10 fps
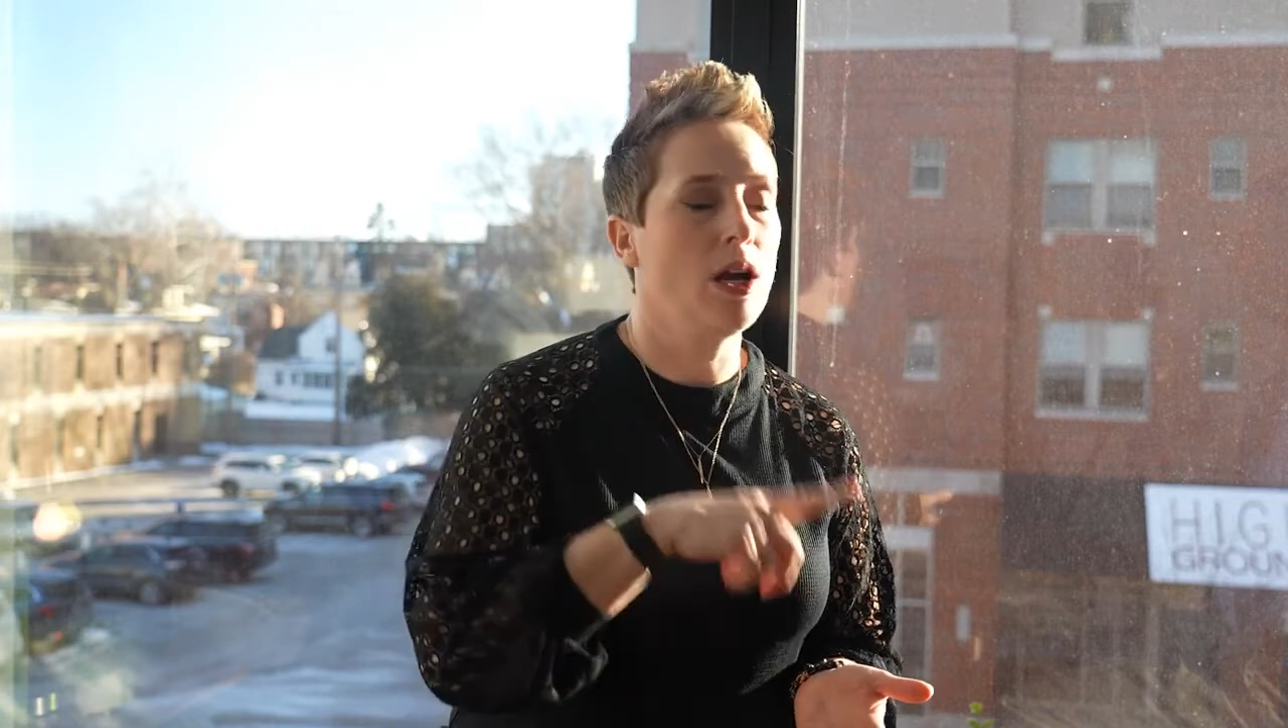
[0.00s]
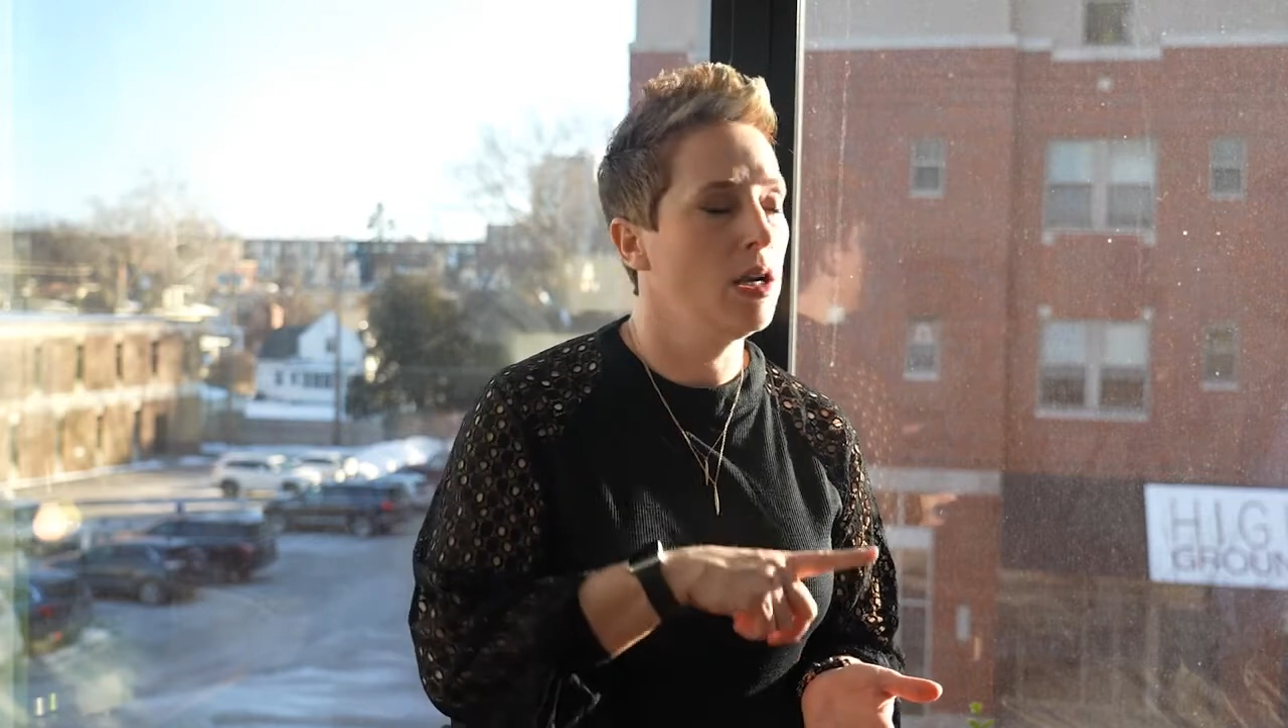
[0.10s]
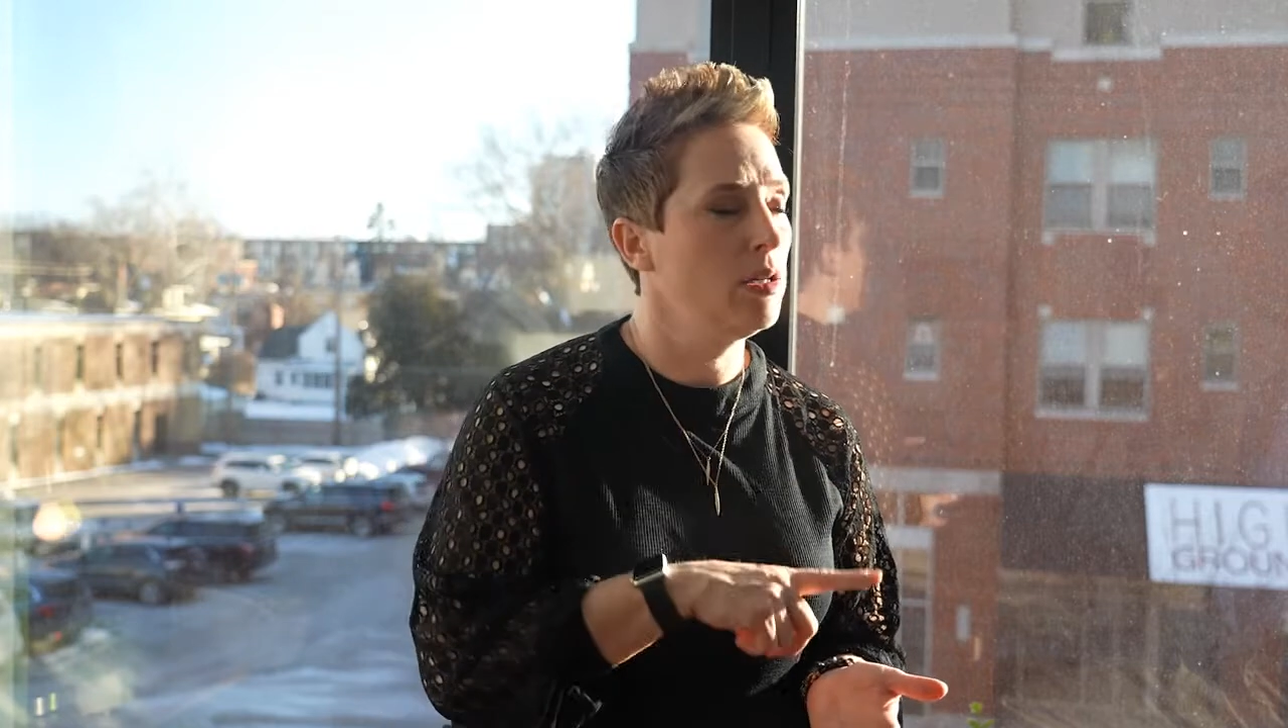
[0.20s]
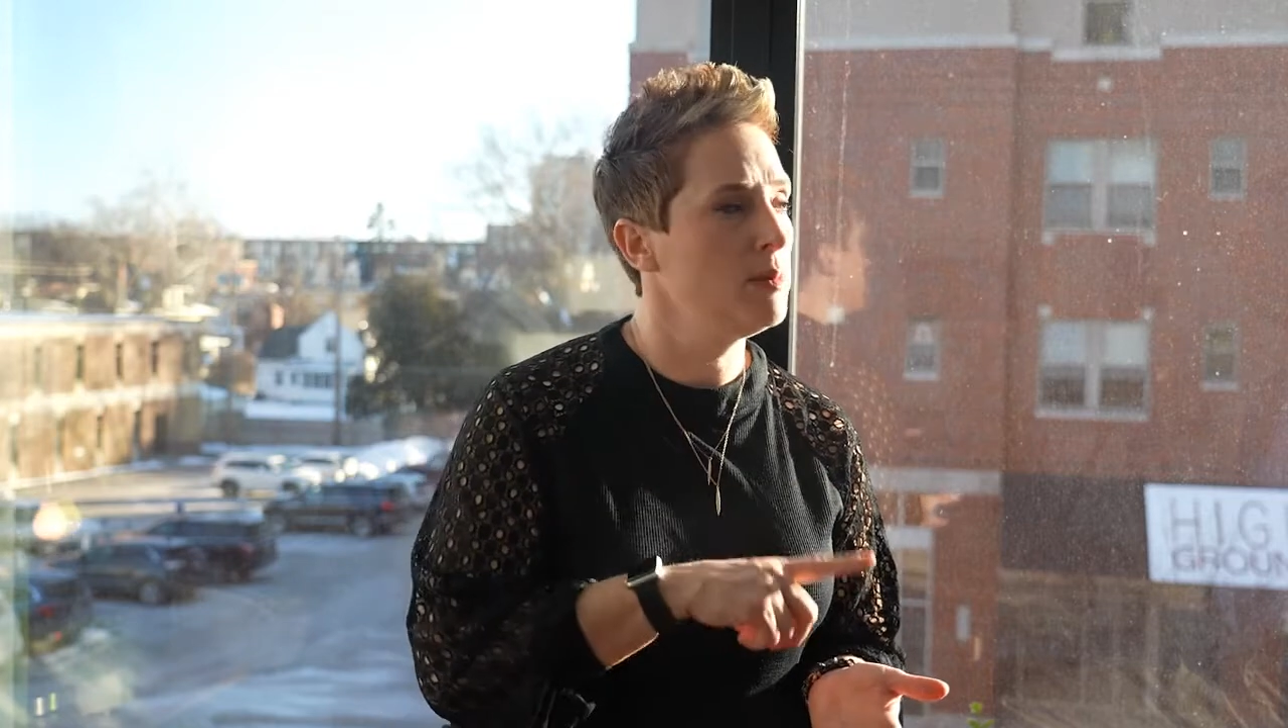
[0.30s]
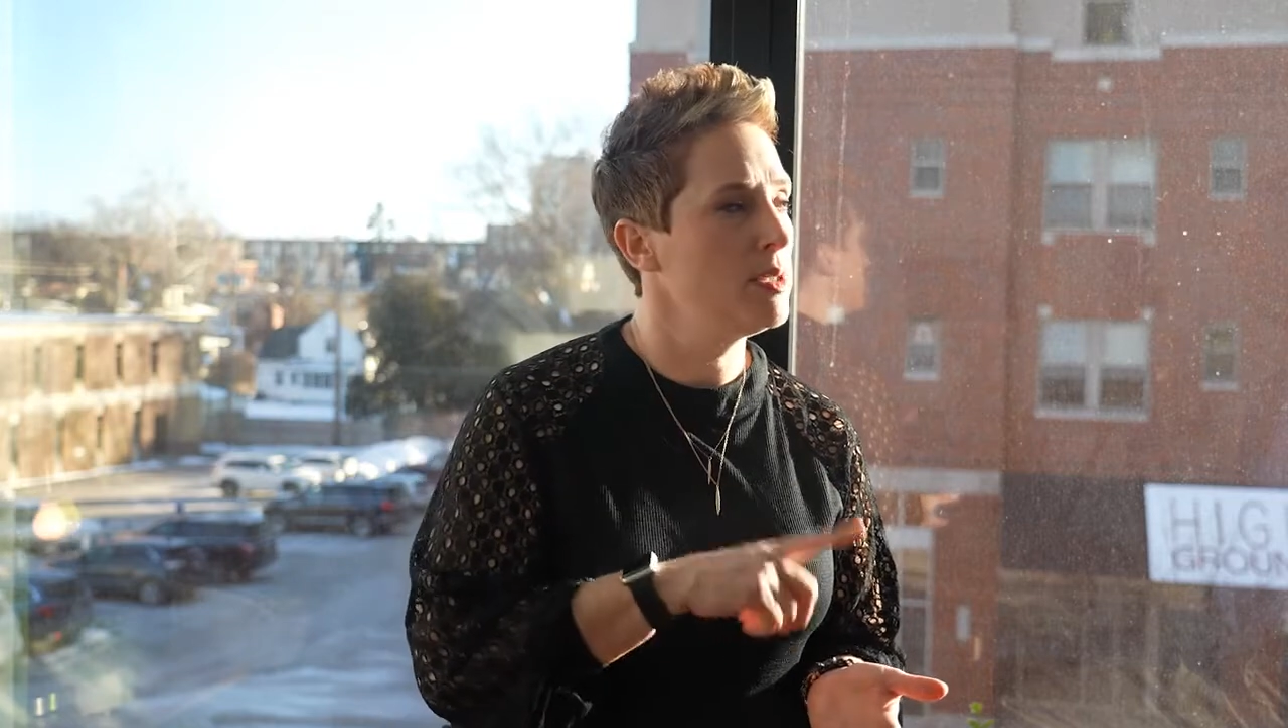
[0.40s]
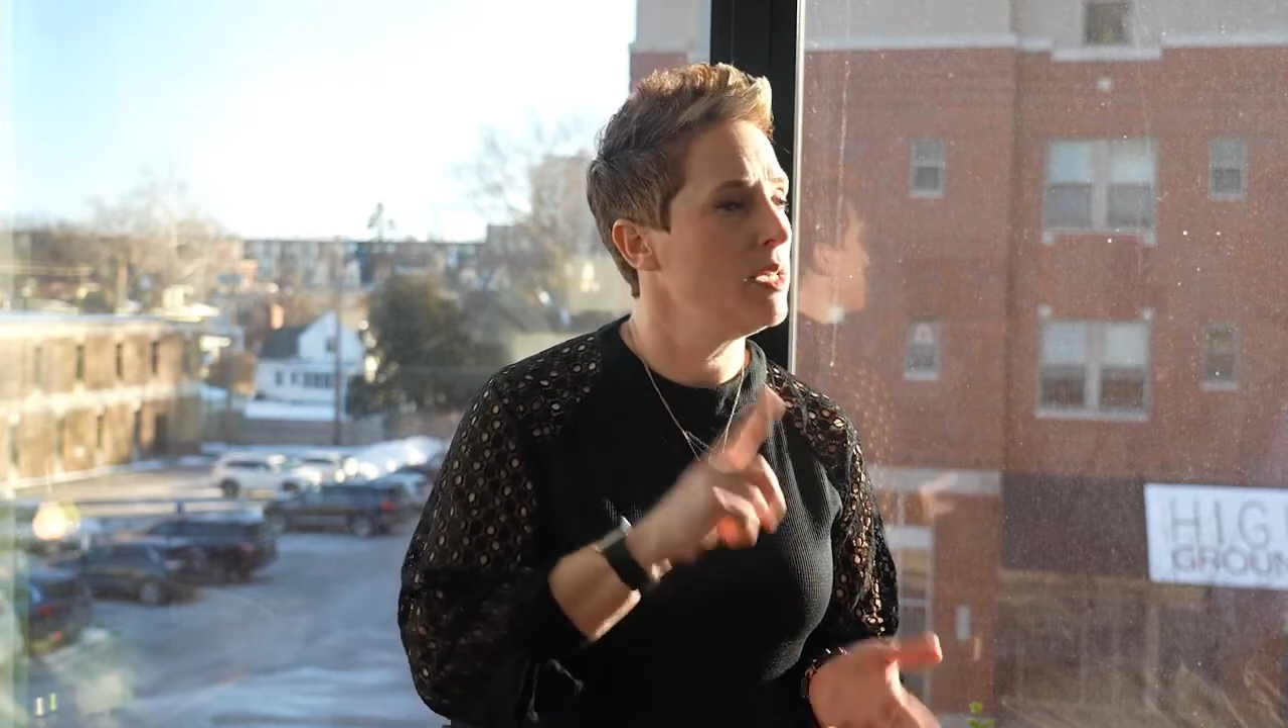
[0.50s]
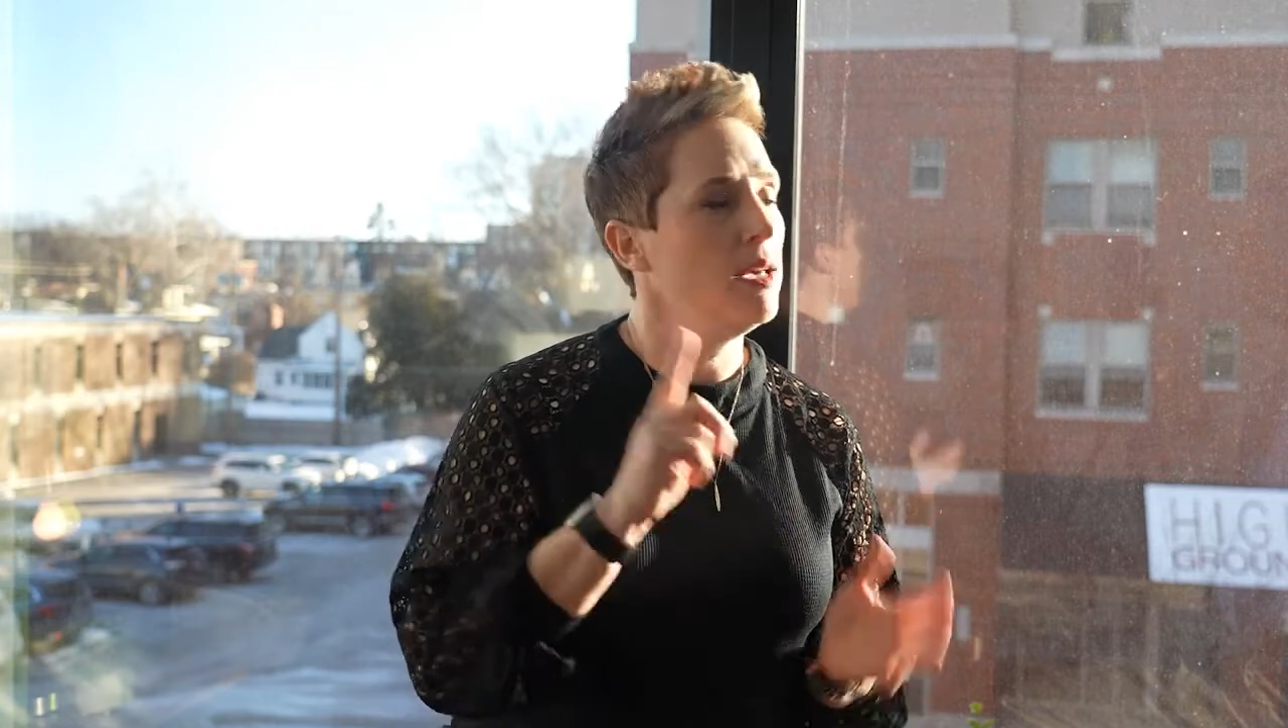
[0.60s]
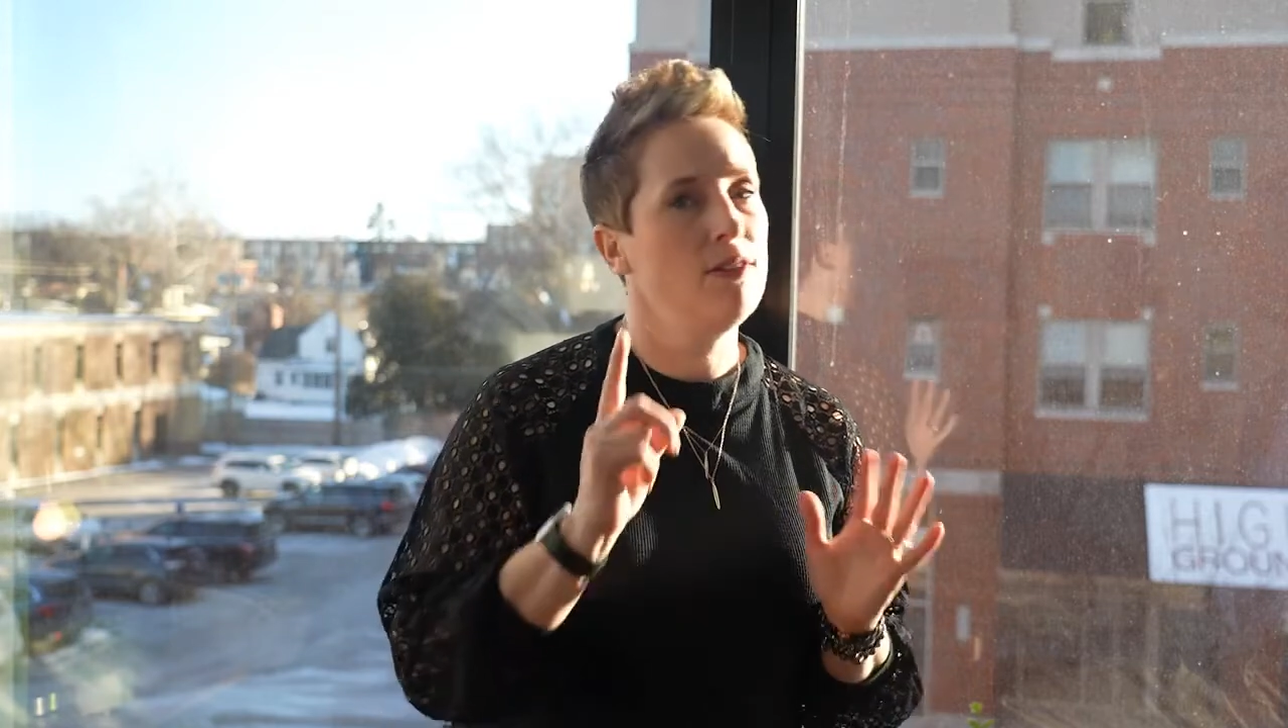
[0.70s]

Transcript: ARMs,